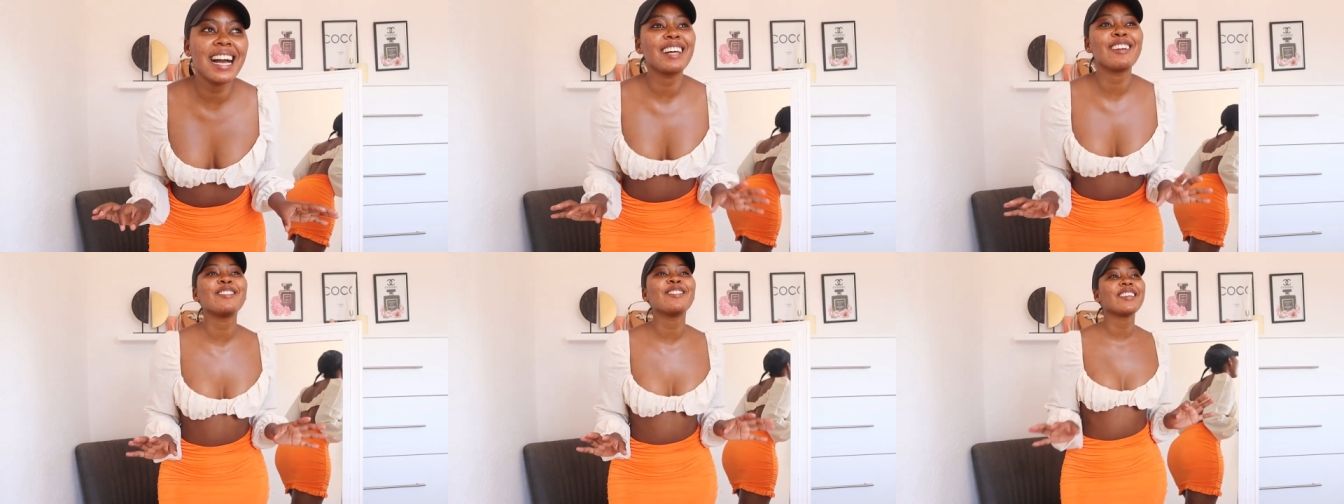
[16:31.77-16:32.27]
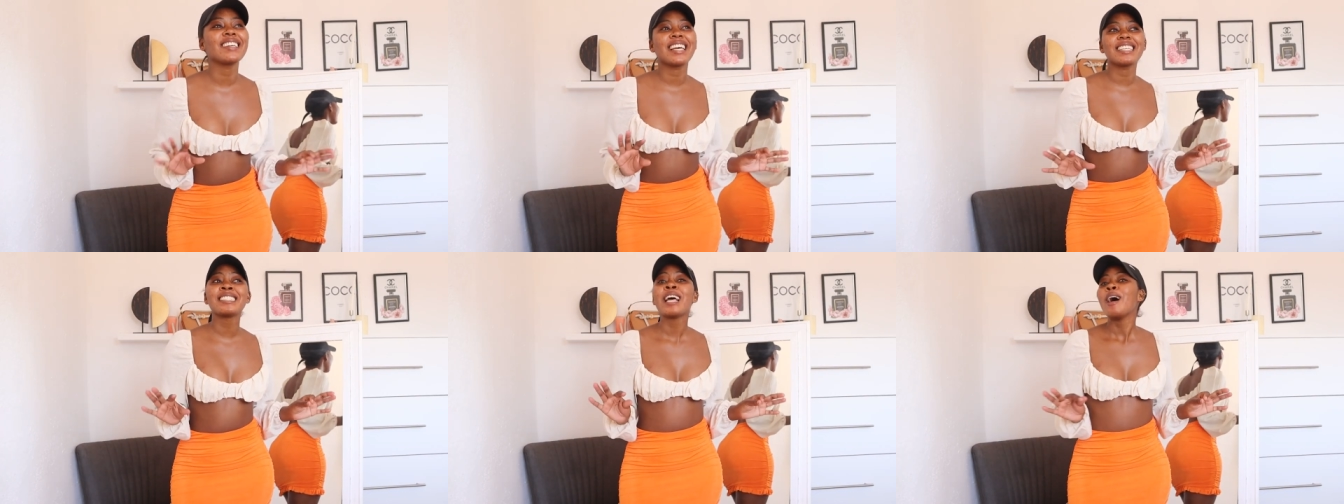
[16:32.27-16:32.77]
I don't know, you
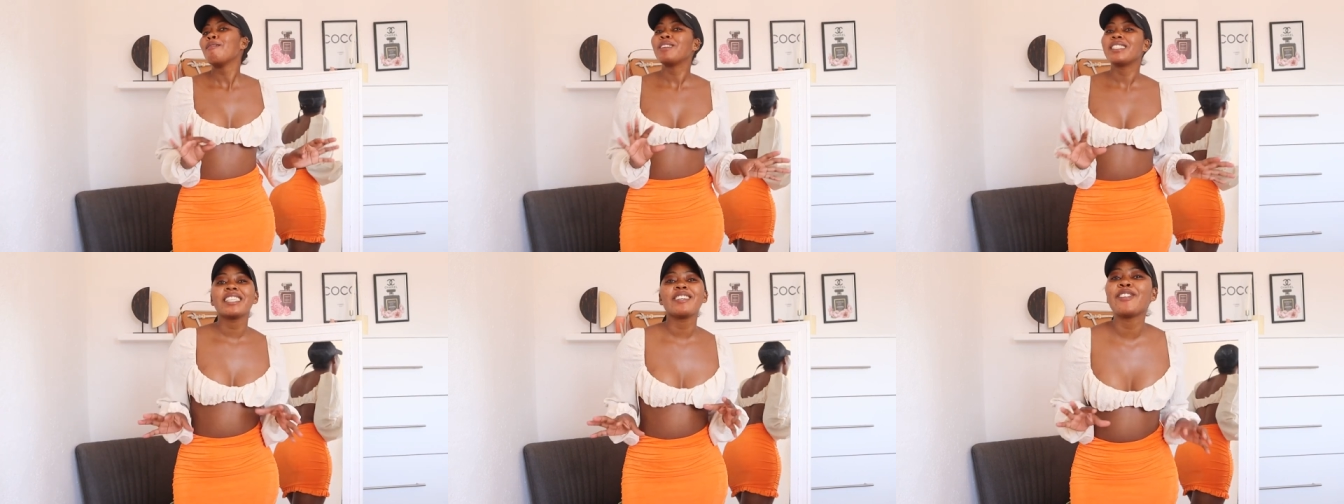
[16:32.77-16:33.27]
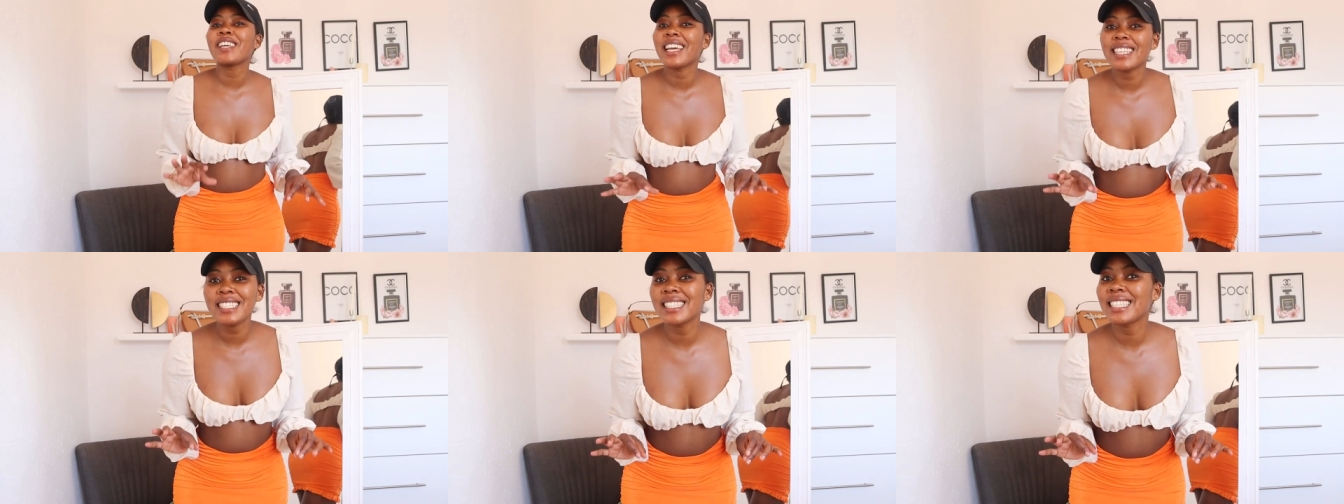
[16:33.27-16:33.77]
guys, but if you
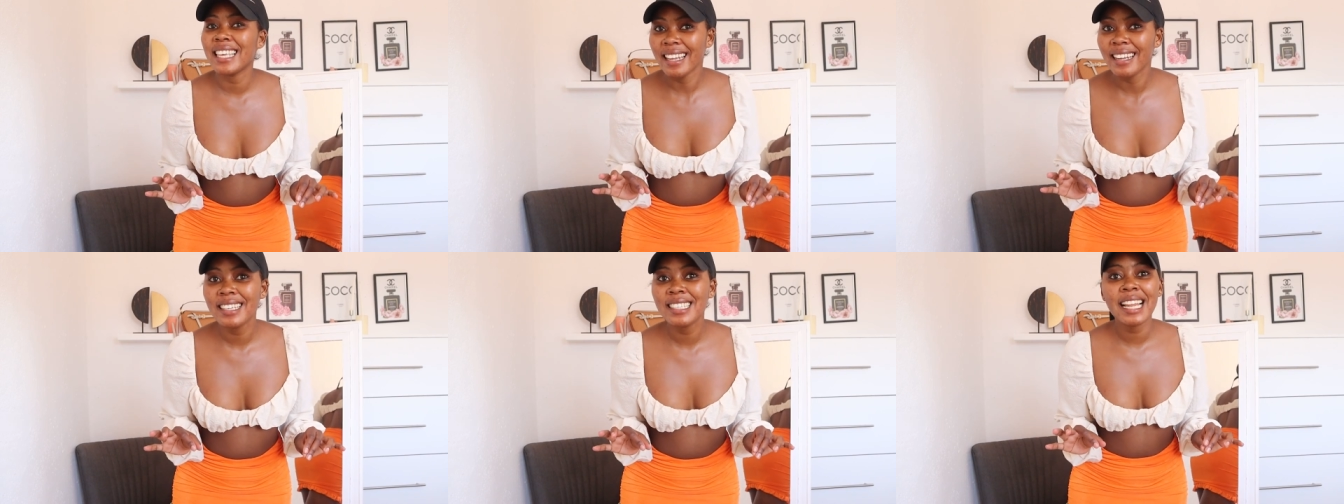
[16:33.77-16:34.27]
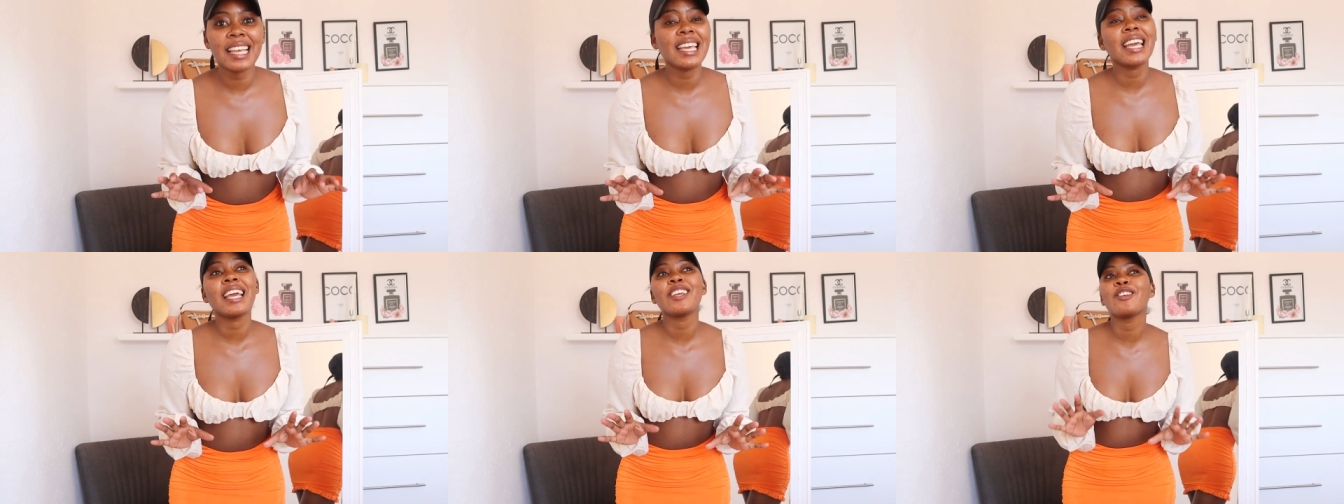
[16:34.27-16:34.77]
guys get it,
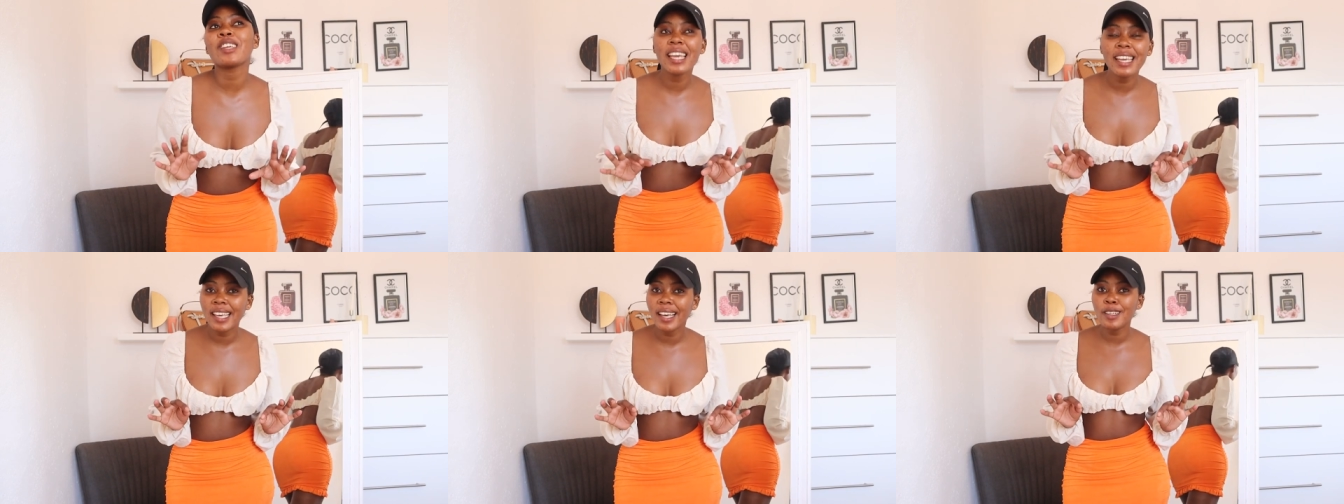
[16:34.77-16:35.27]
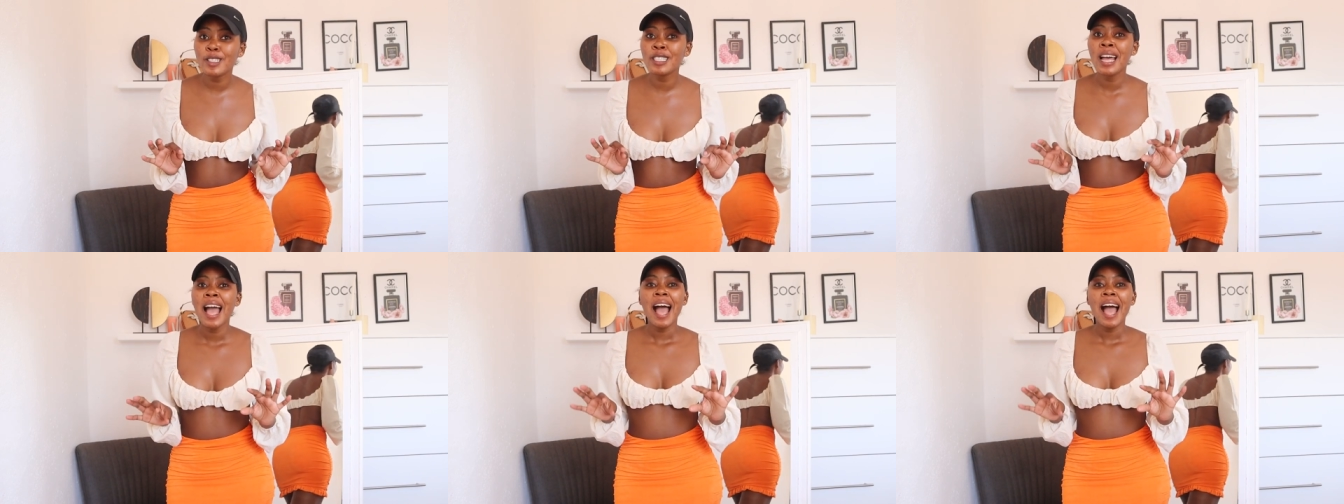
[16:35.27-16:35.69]
like, UK girls